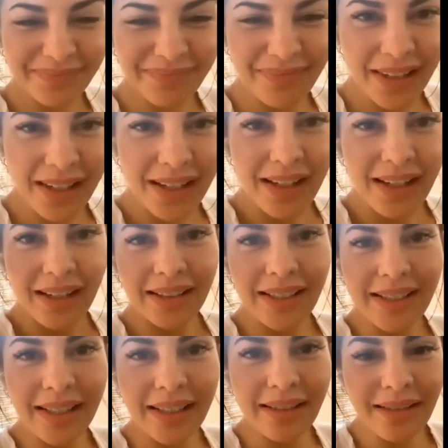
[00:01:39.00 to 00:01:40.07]

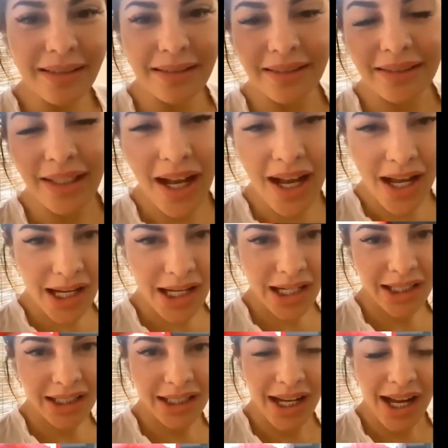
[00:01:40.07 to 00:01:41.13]
Jacqueline.
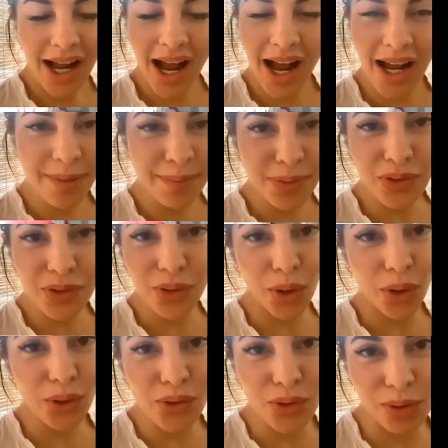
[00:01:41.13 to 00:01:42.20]
Yeah. I am
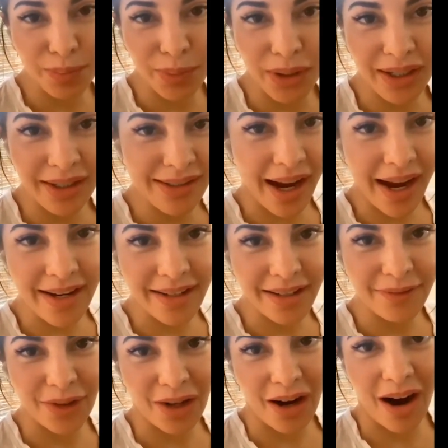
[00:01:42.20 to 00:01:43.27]
so super
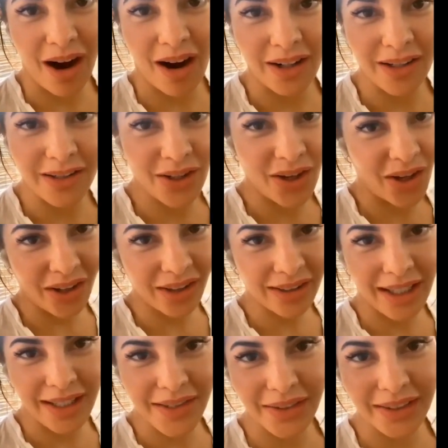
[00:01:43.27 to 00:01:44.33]
excited for our song that's